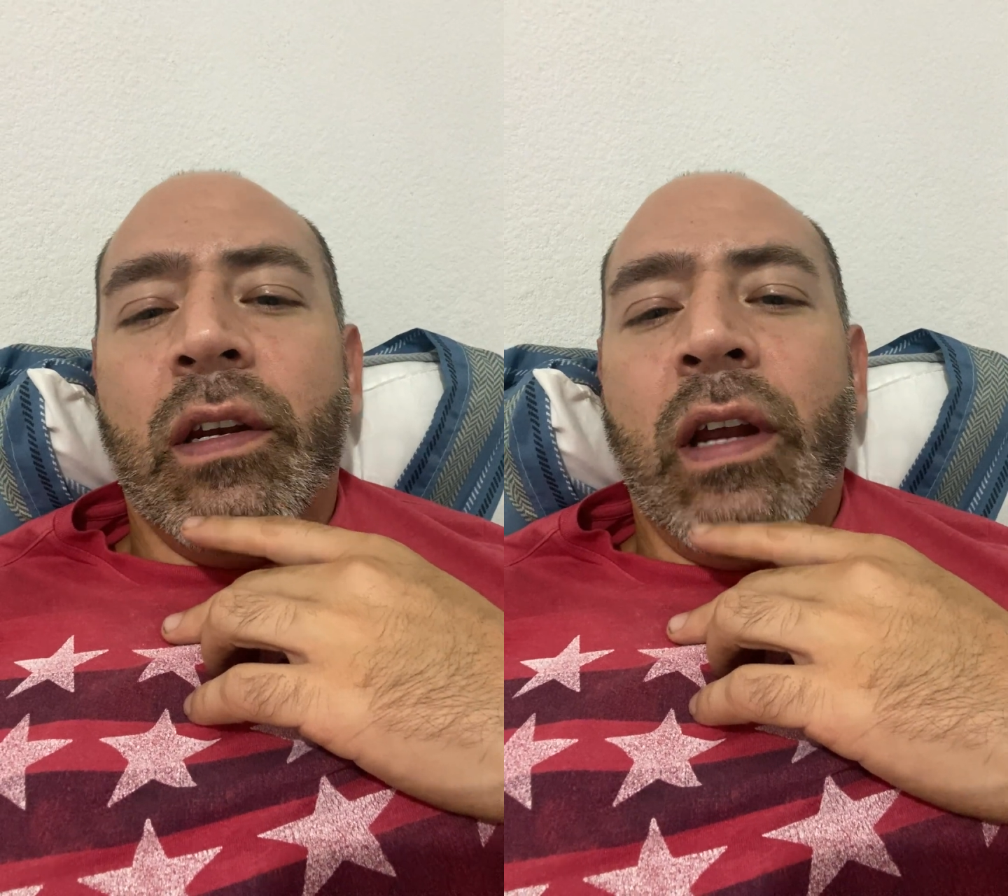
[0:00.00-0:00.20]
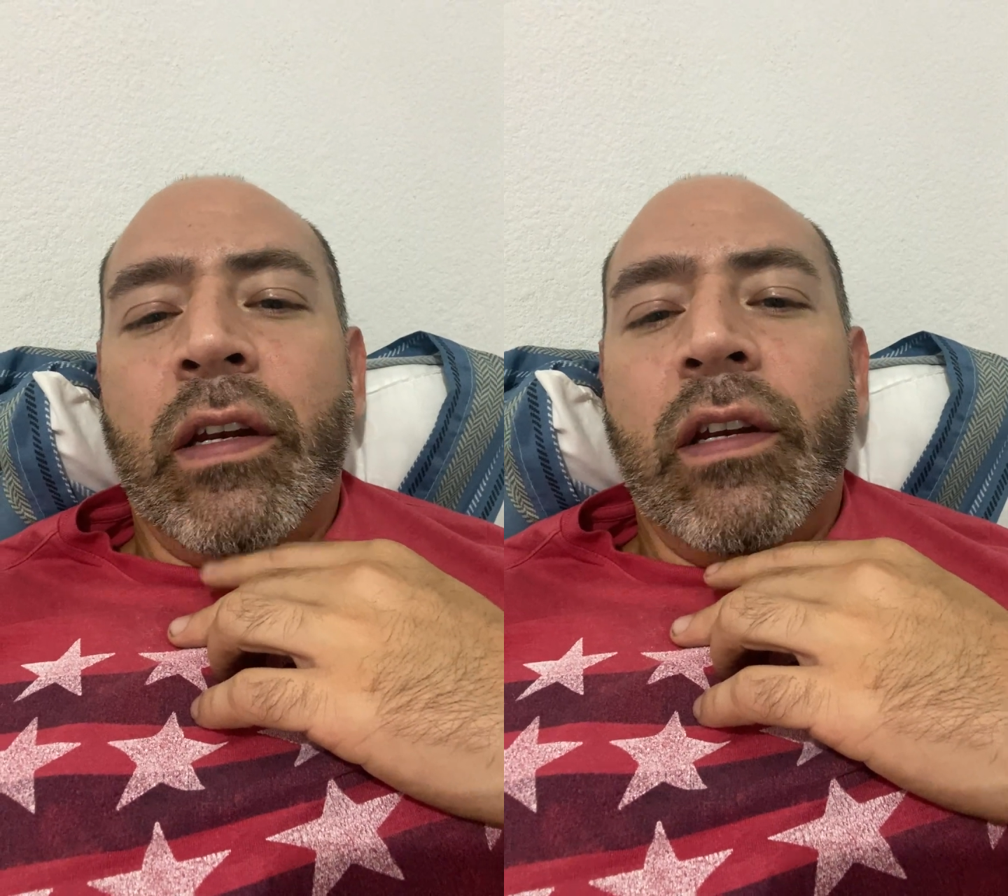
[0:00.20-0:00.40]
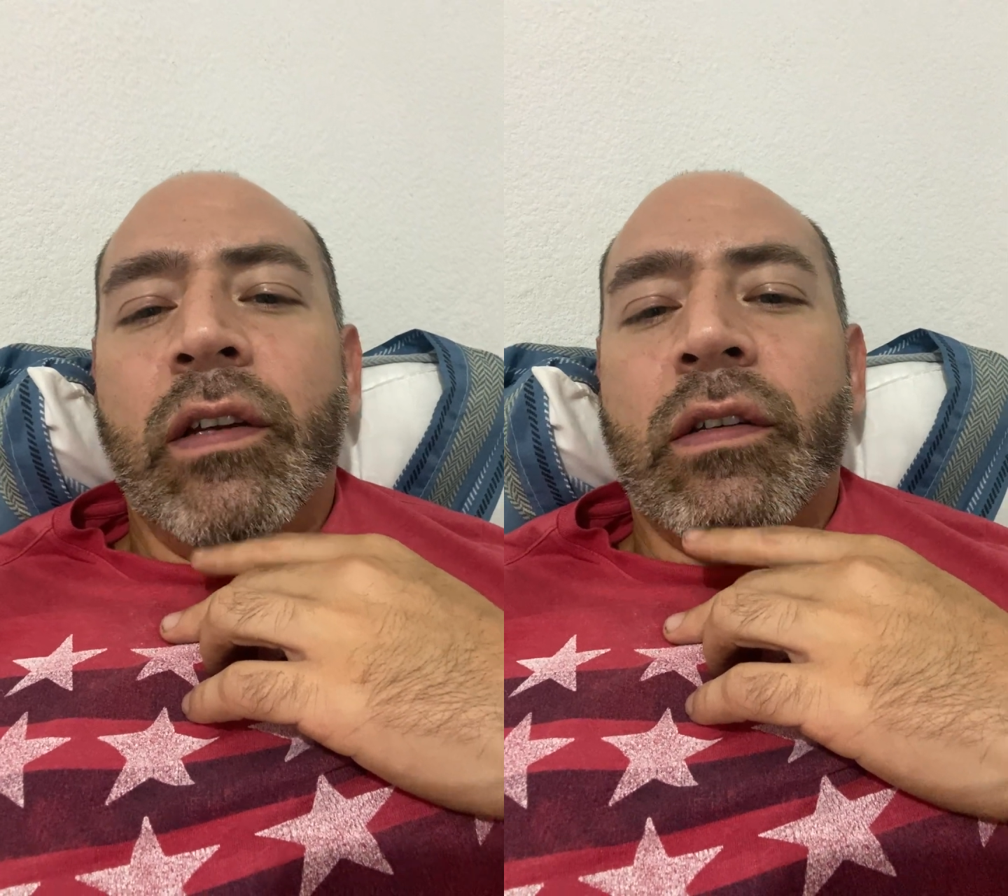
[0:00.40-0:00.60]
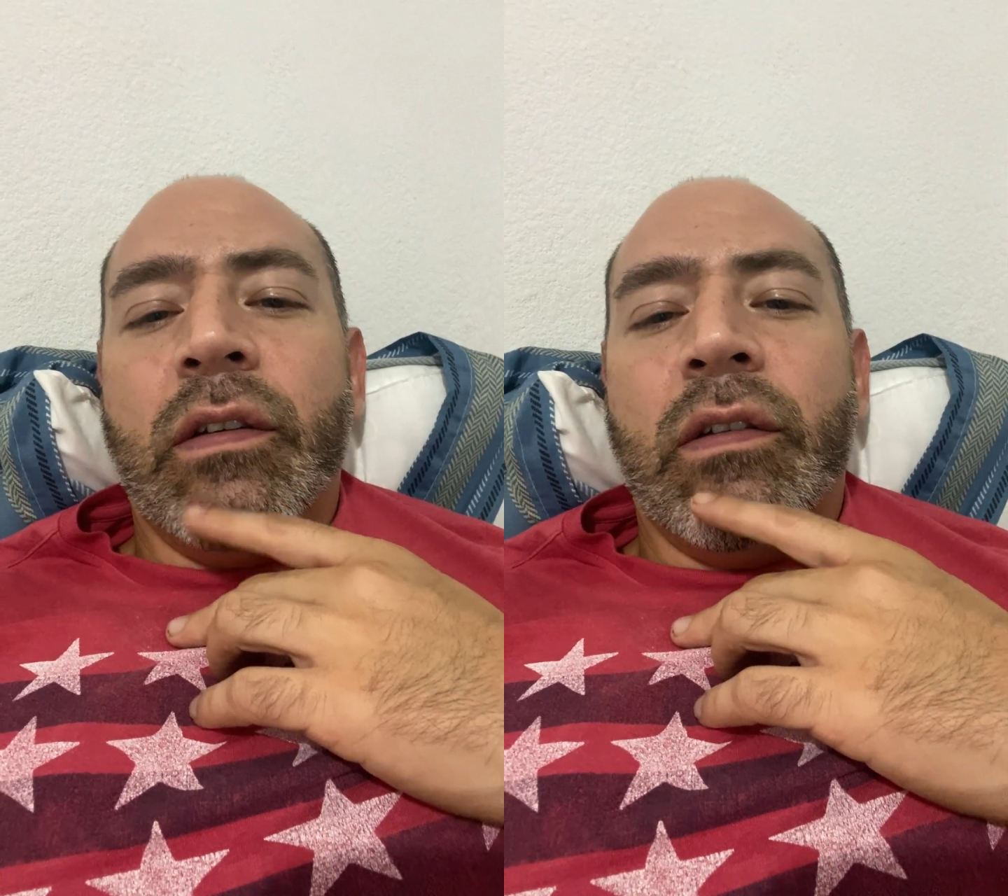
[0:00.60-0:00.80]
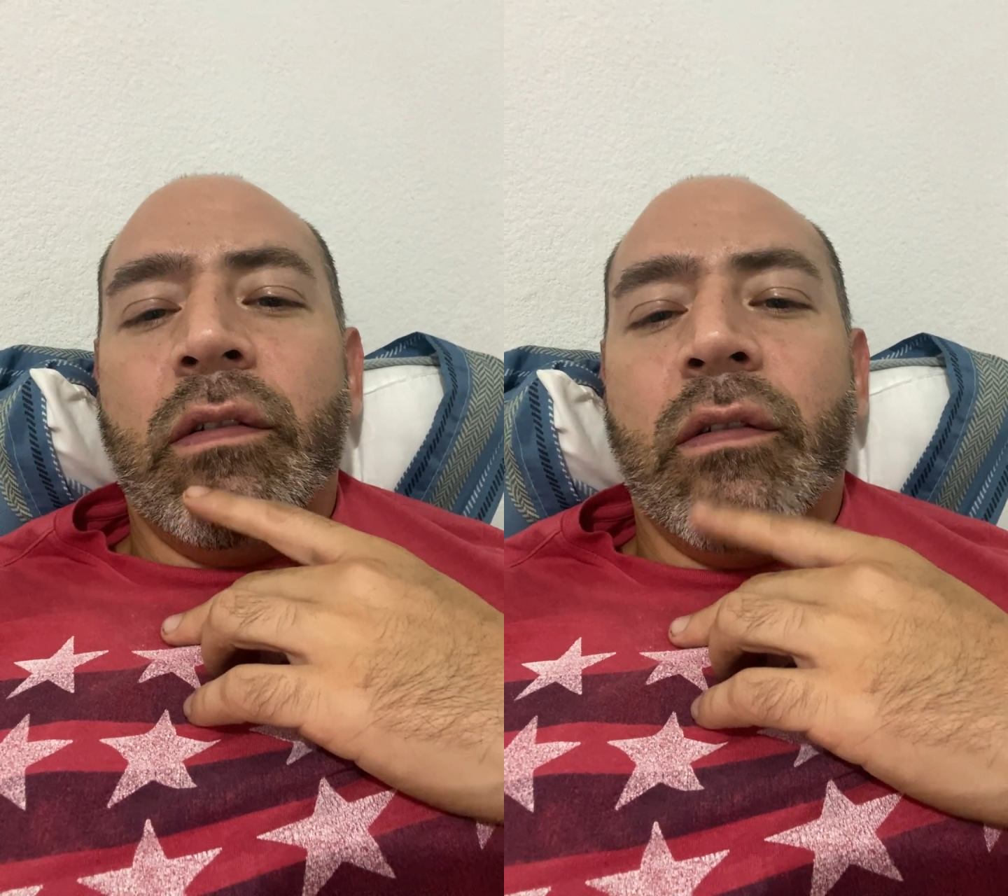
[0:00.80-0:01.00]
and he doesn't
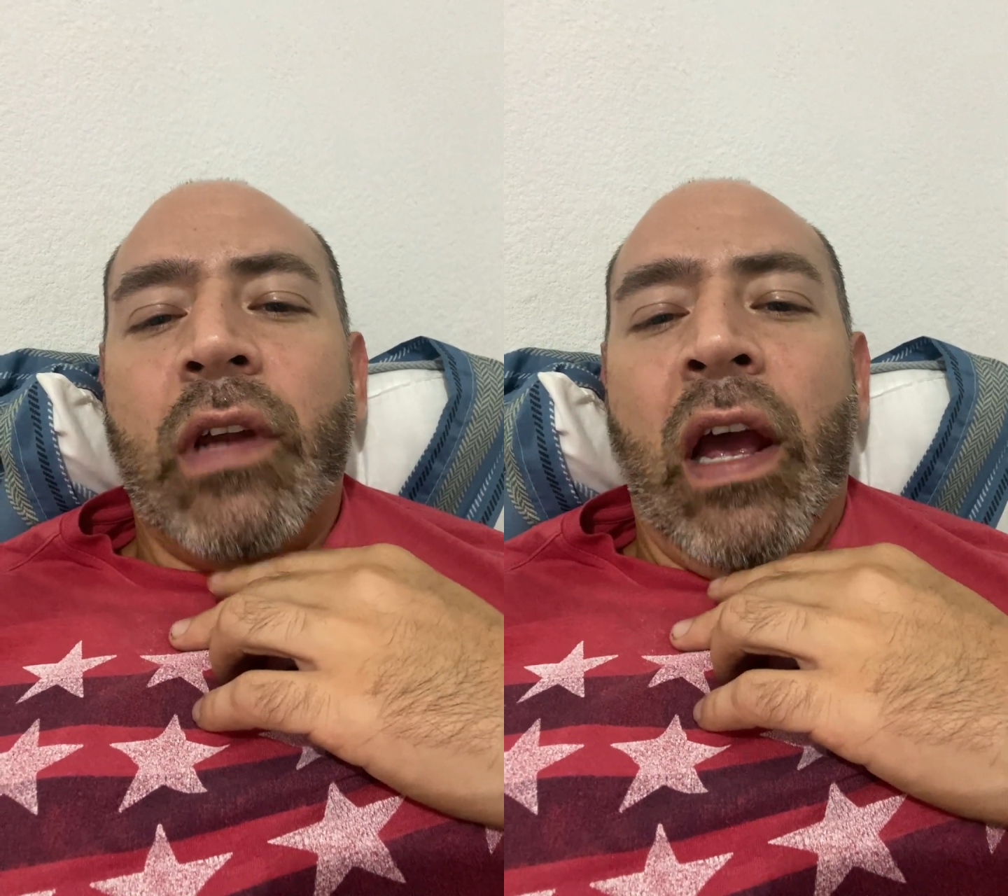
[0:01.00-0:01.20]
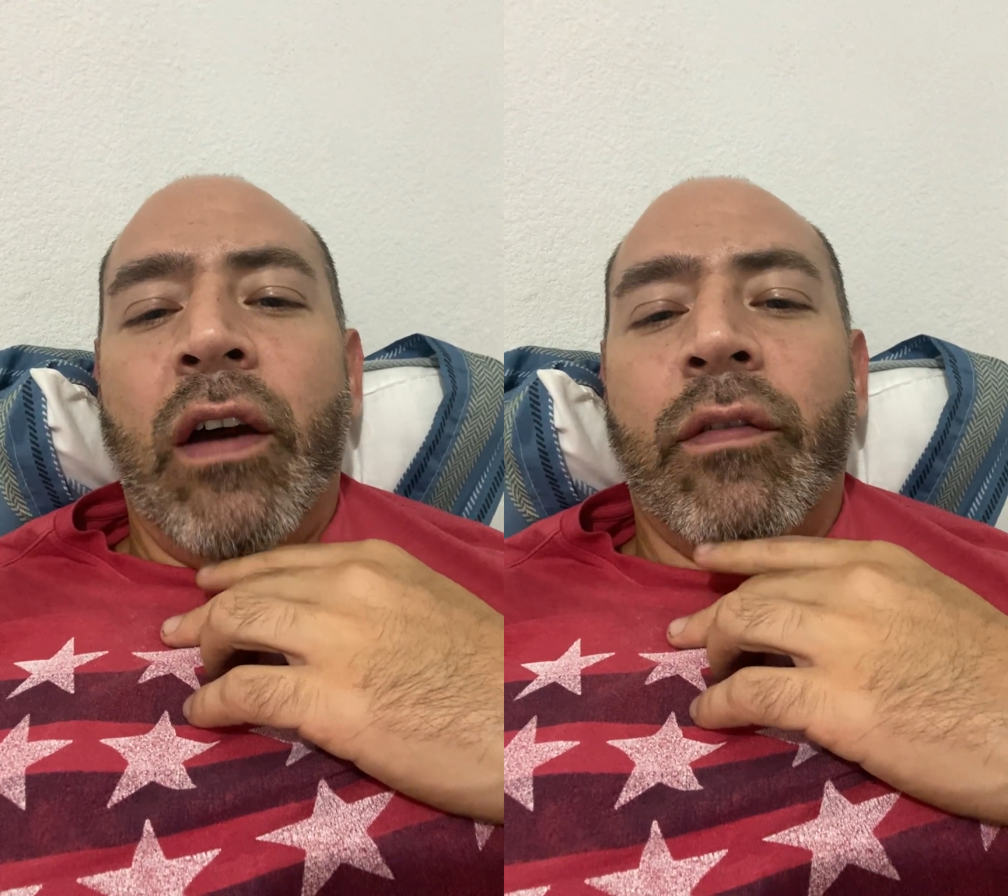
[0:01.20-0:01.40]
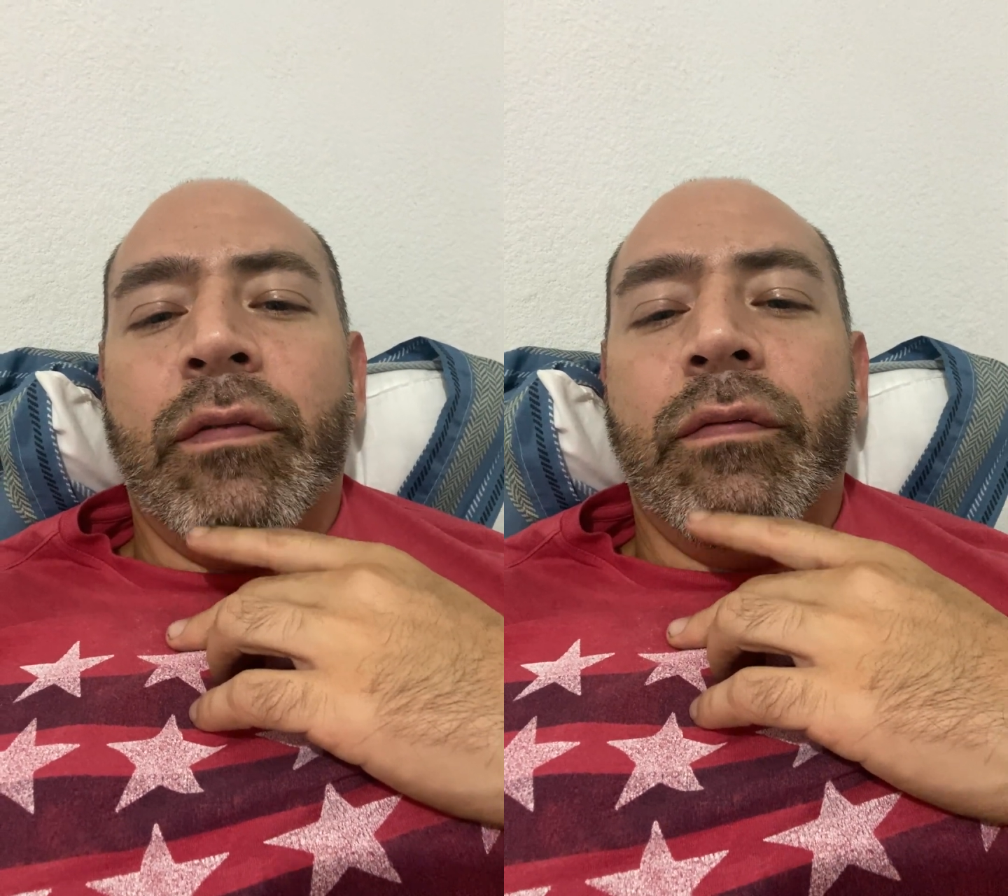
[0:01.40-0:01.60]
have